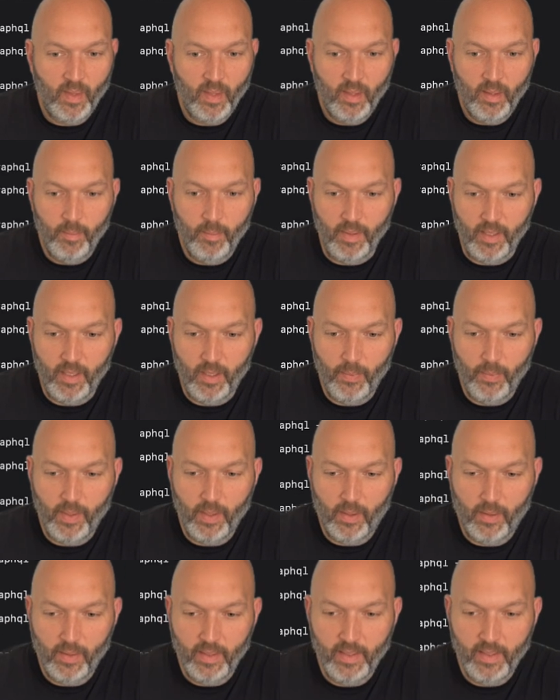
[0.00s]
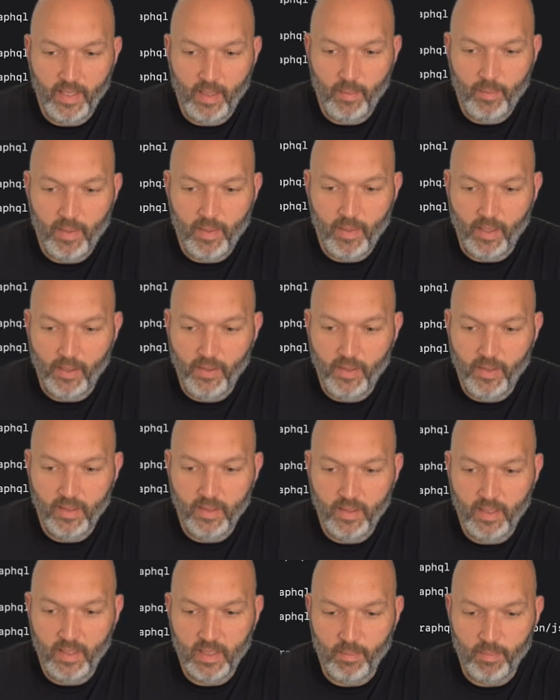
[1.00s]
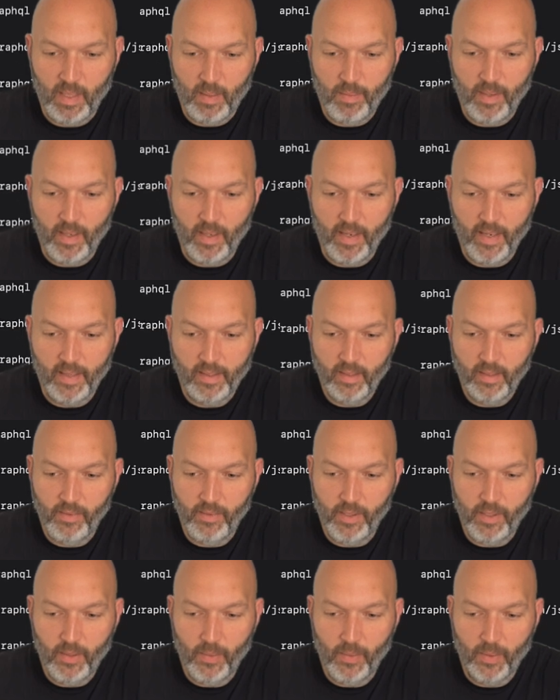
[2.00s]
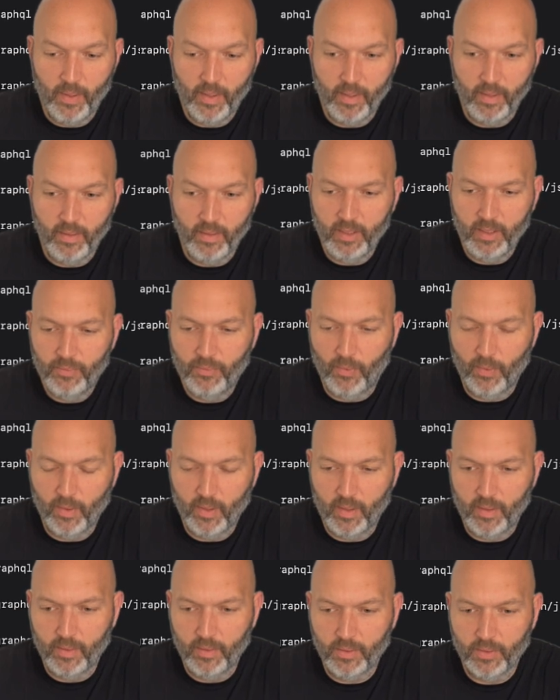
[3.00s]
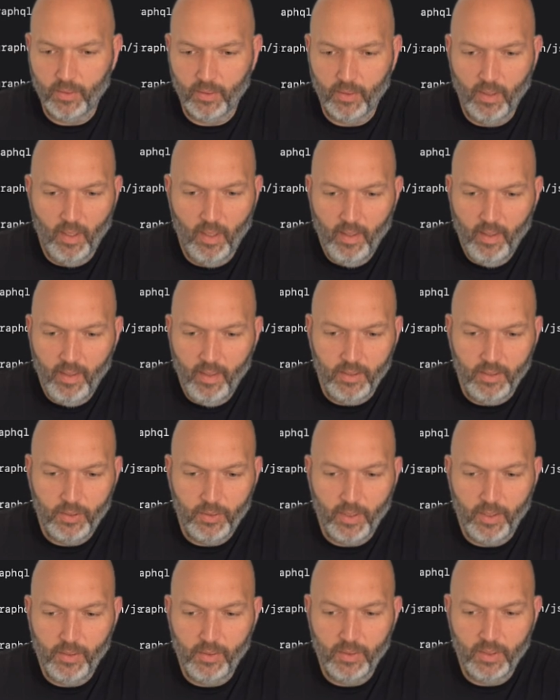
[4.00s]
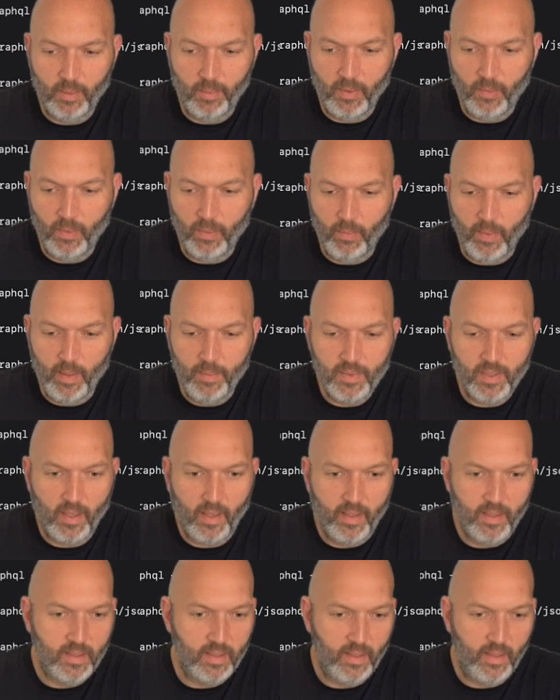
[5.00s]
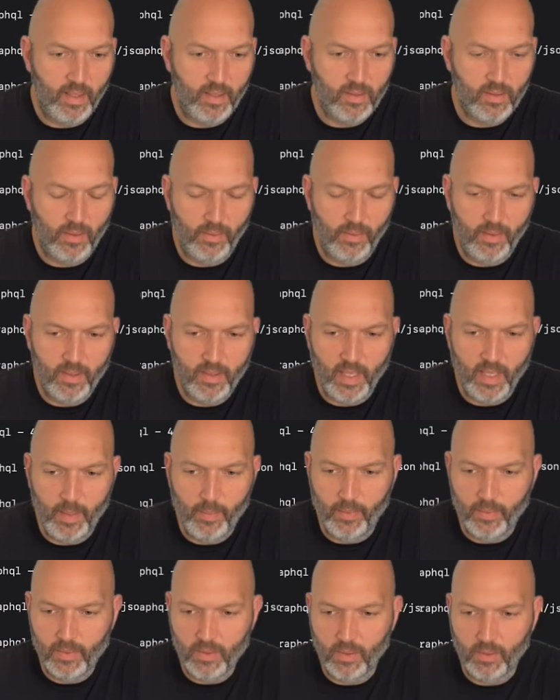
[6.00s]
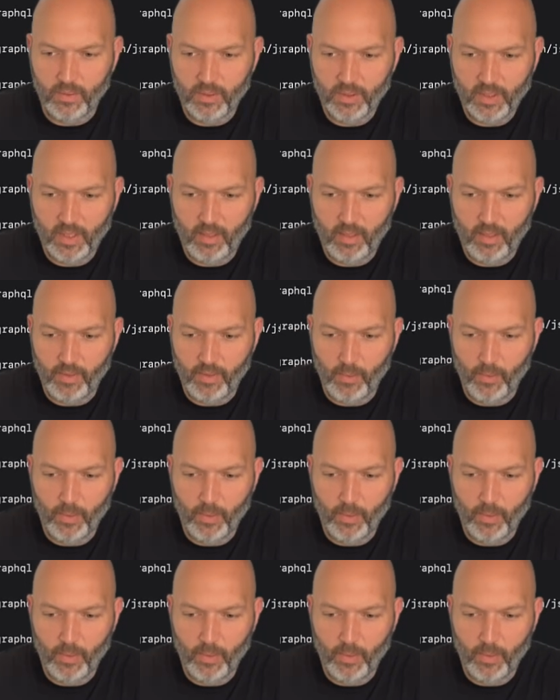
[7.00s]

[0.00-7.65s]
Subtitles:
But here we are in the API, and you can see some API activity going on here. These 400s are, it's trying to do something with WebSockets, and that's all disabled. So just kind of ignore